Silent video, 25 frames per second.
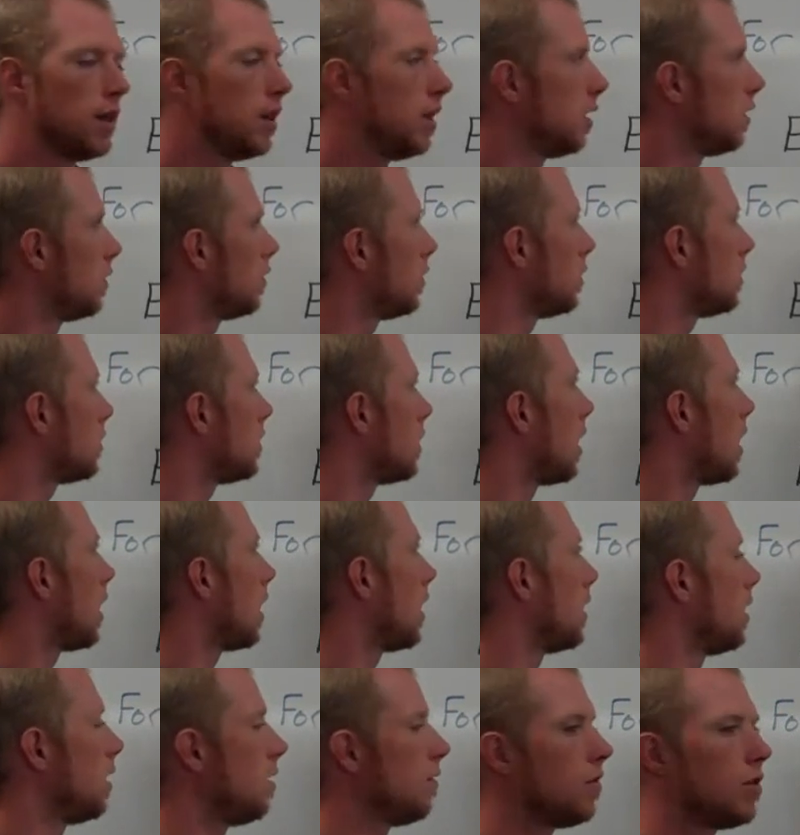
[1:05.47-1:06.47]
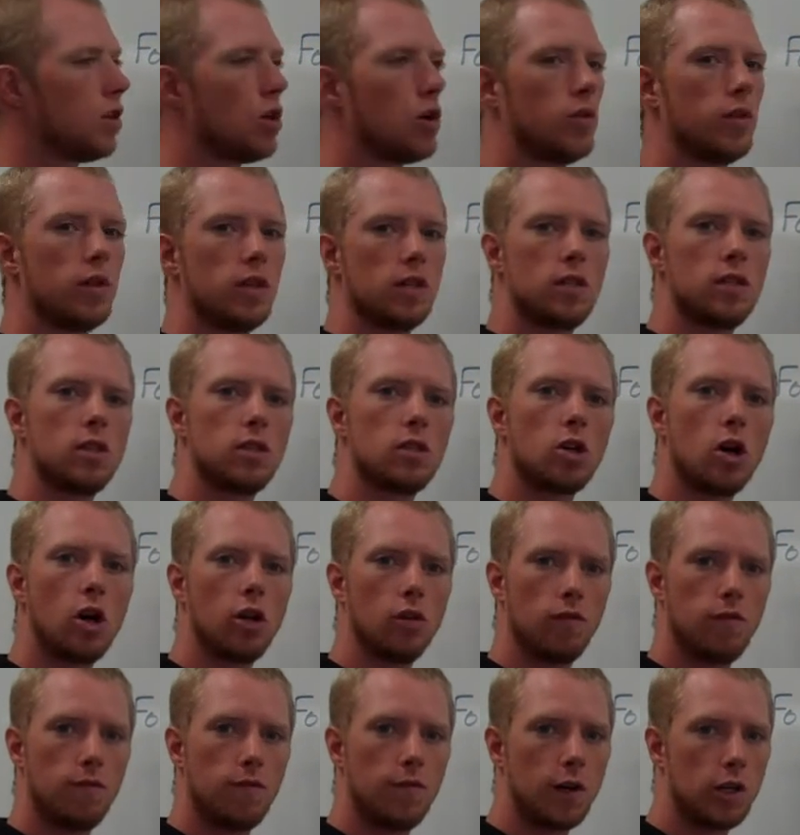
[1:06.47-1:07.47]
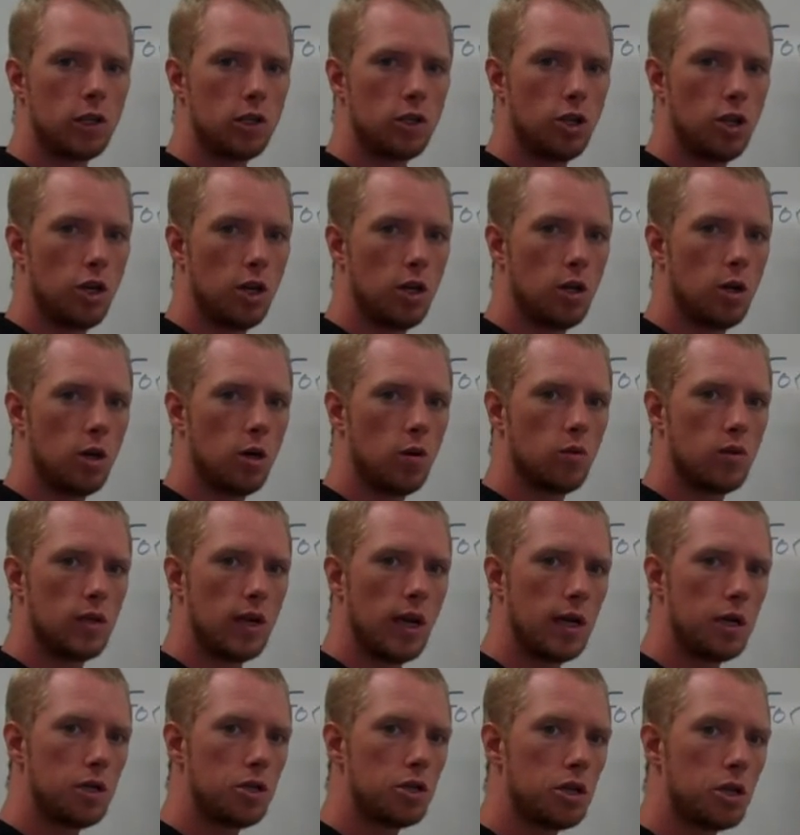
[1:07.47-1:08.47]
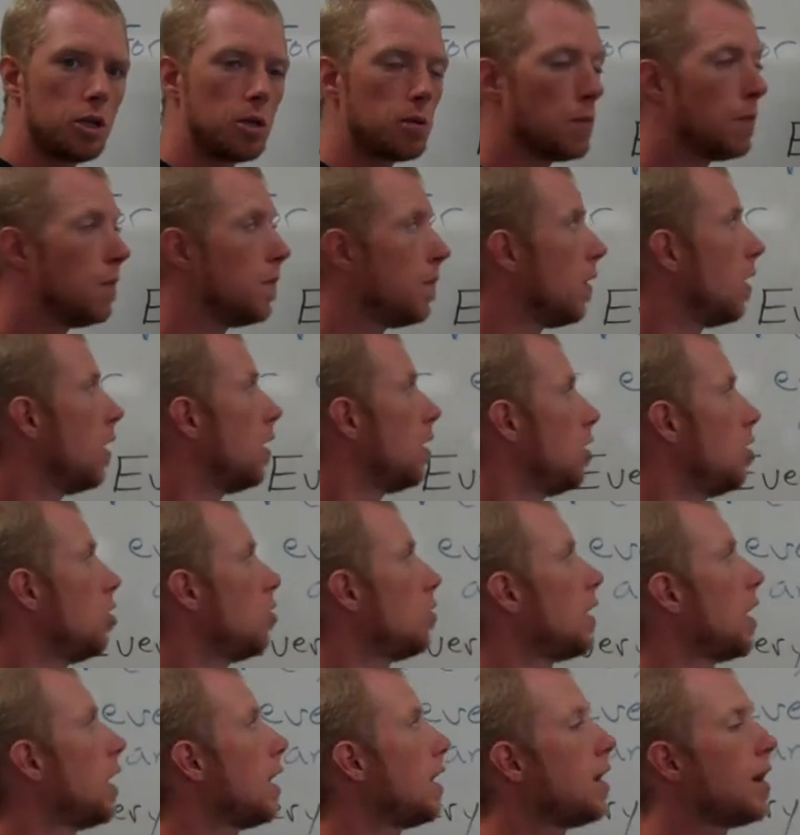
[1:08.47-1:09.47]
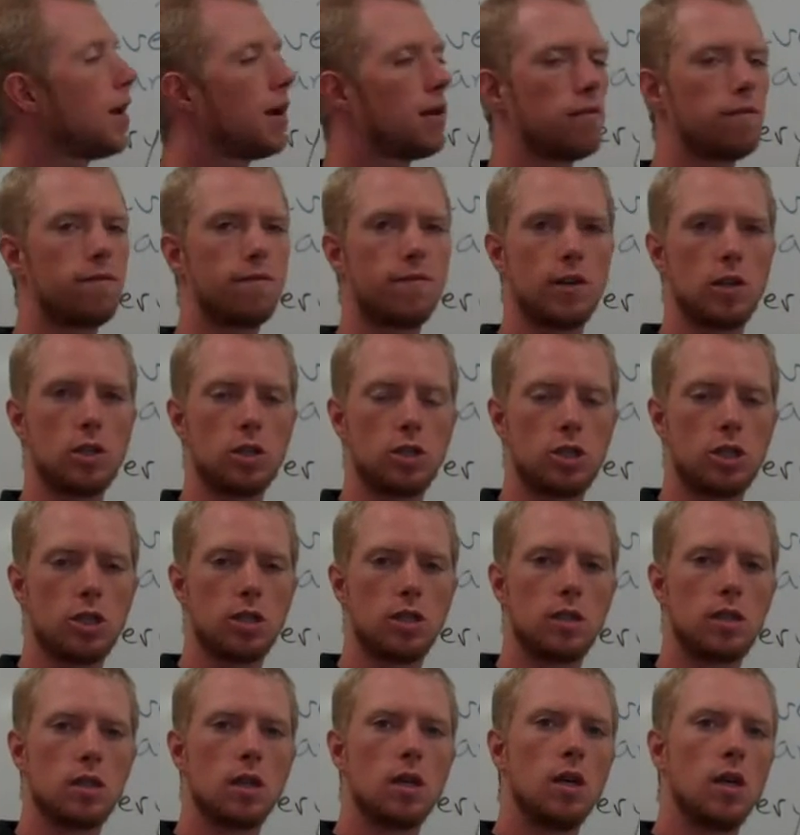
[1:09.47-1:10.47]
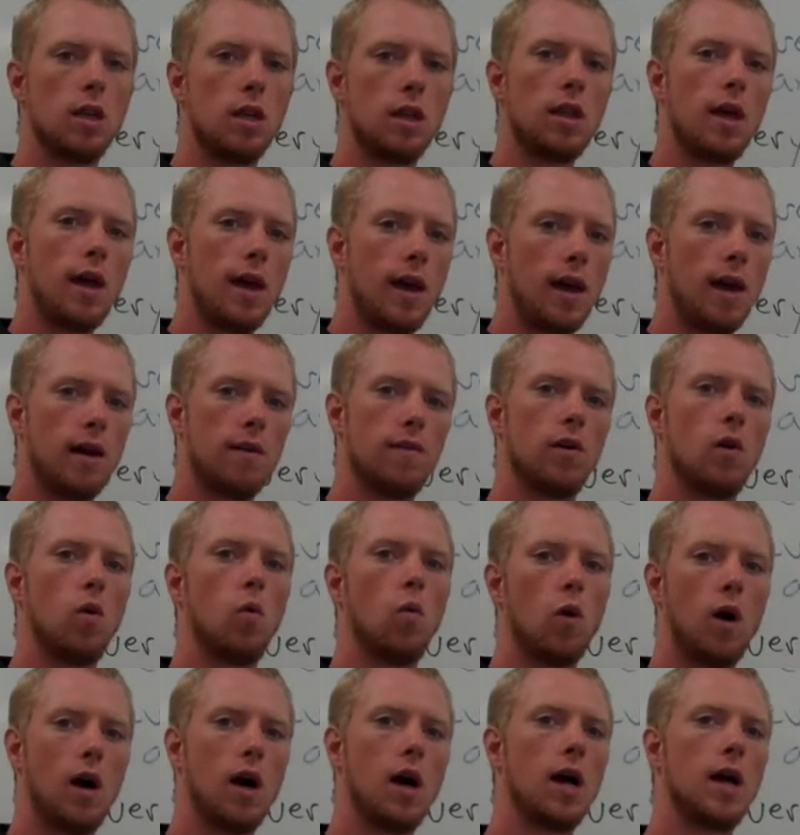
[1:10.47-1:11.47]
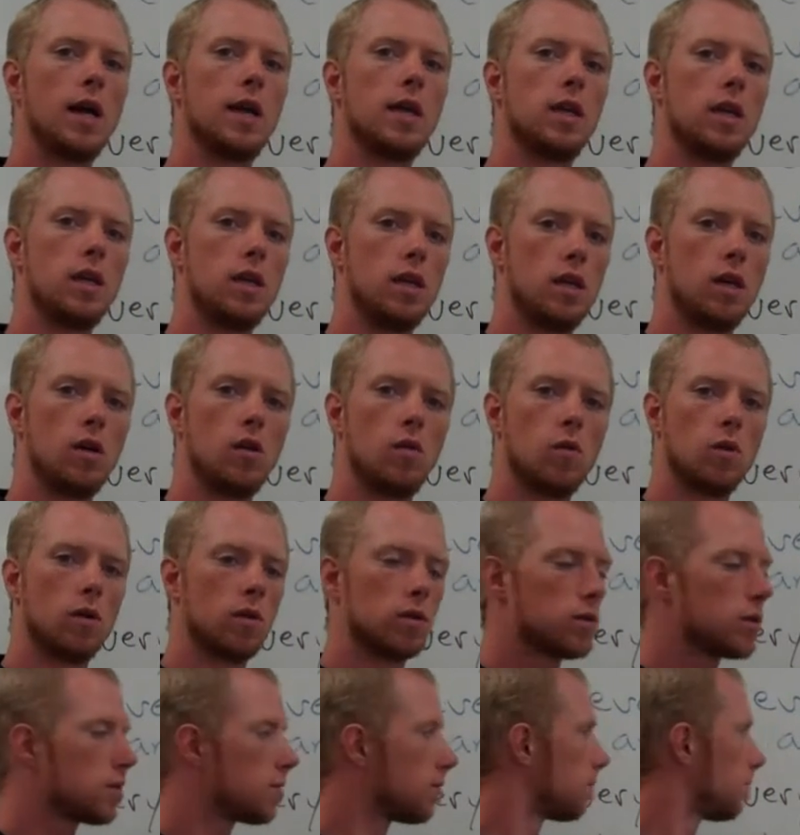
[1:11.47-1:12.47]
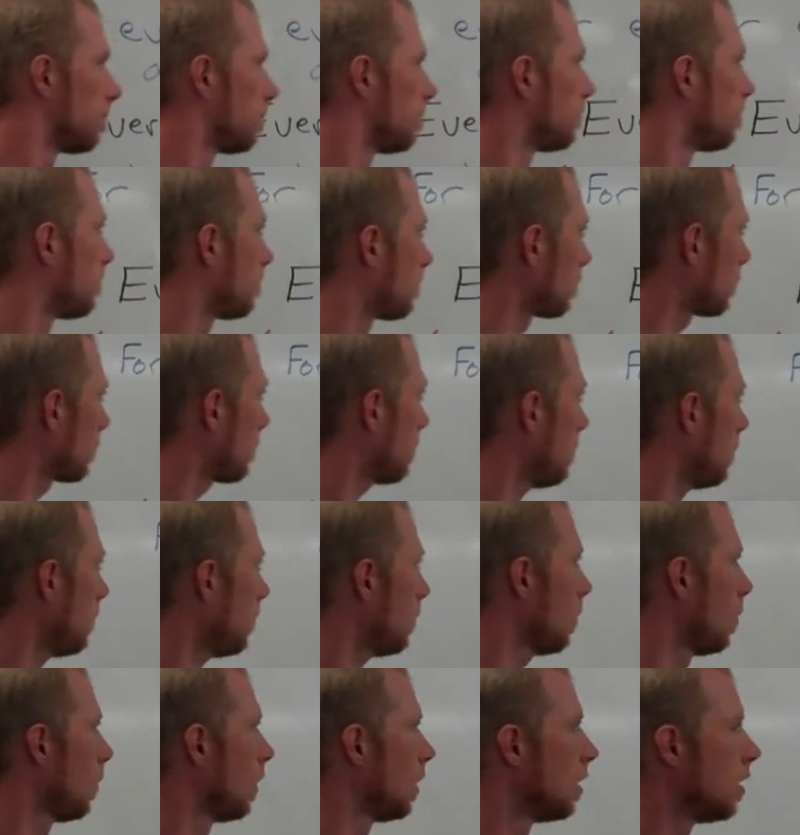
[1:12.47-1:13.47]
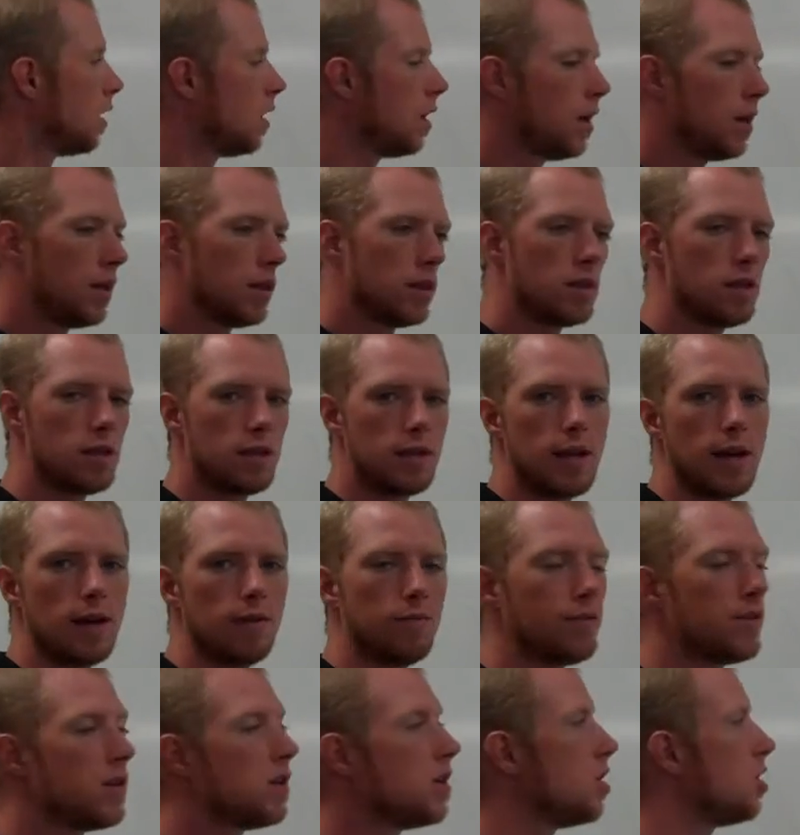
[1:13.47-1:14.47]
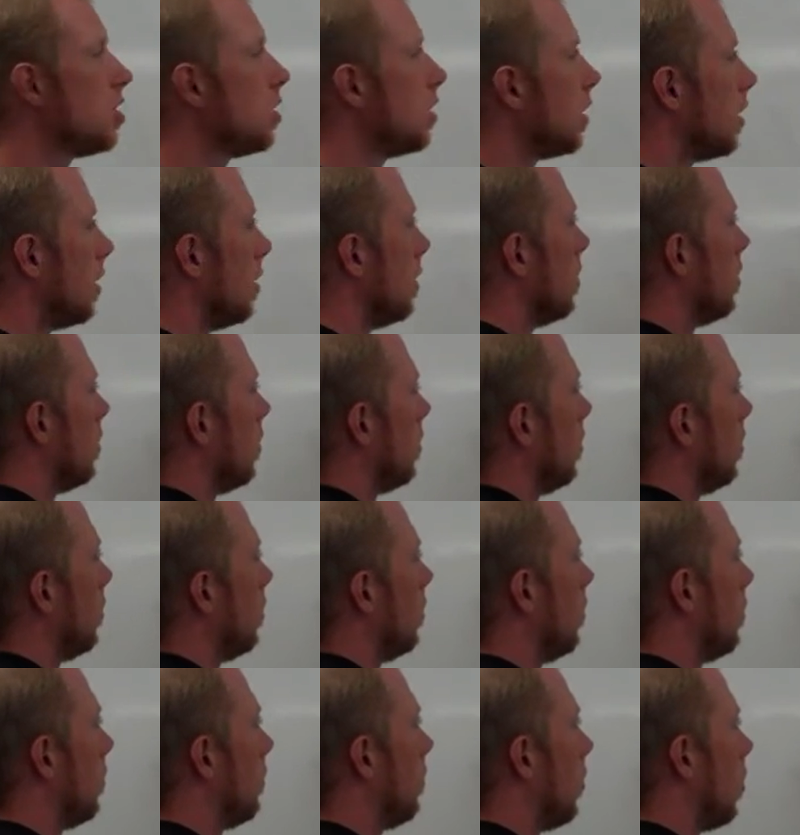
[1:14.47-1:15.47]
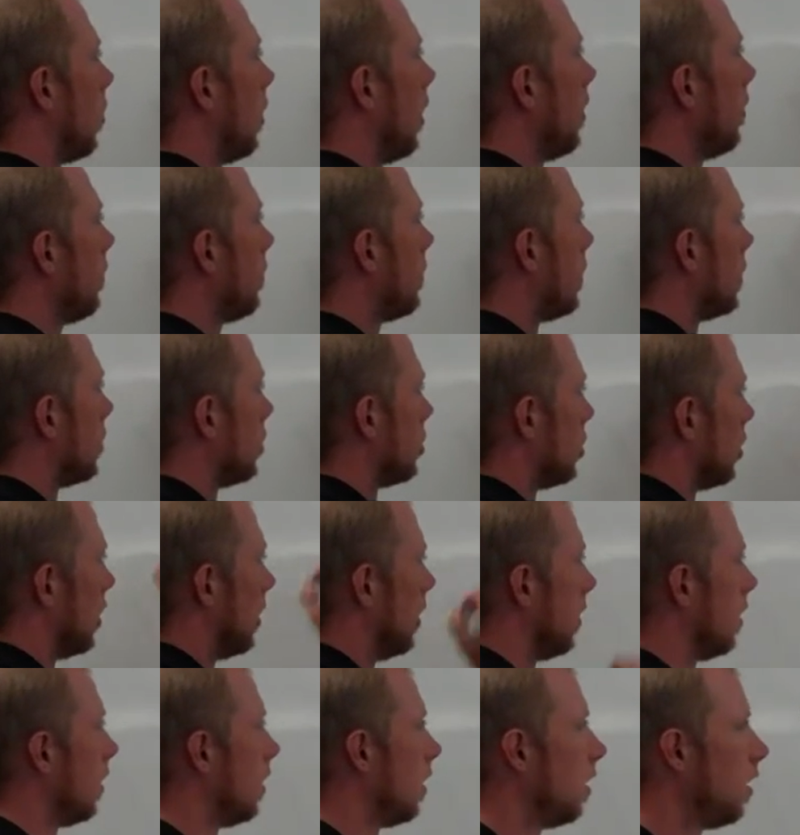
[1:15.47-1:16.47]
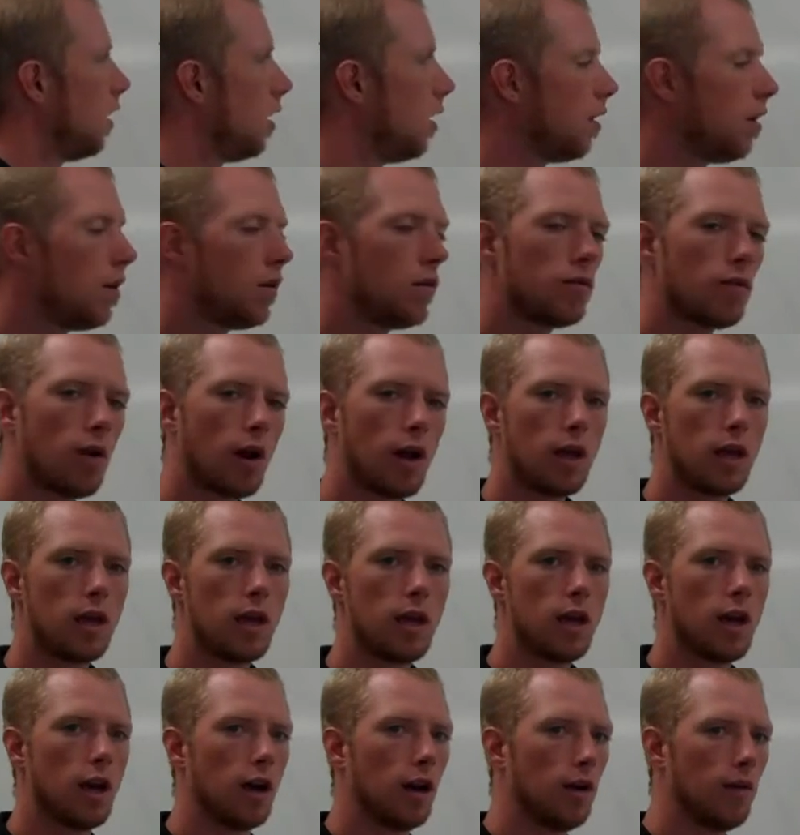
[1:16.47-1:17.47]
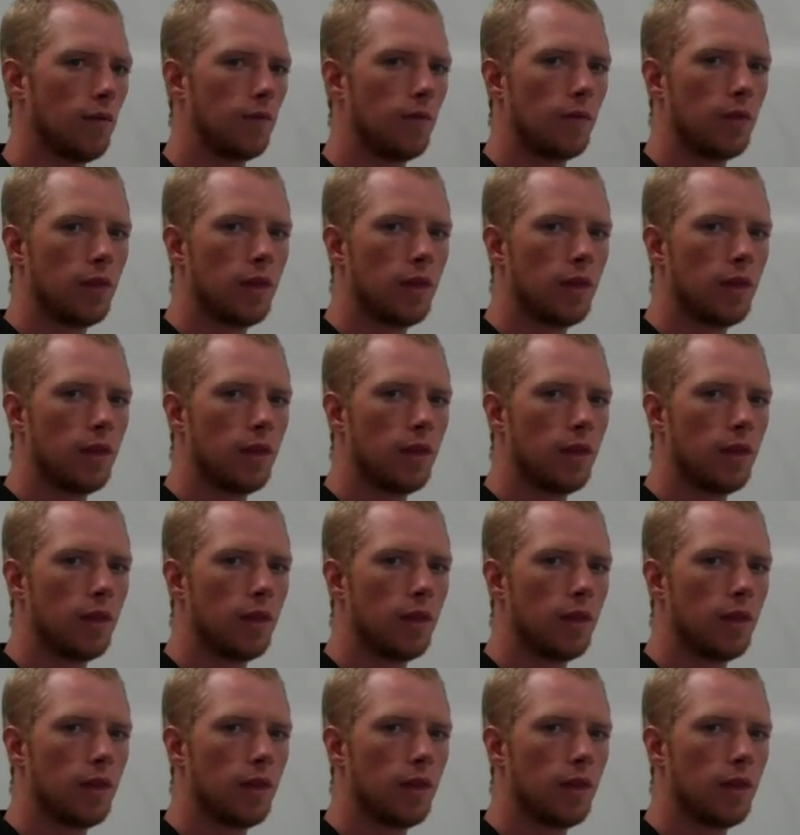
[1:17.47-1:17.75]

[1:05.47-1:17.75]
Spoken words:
This is not, even though this is called function notation, you can have functions that have a y equals. The definition for a function is right here.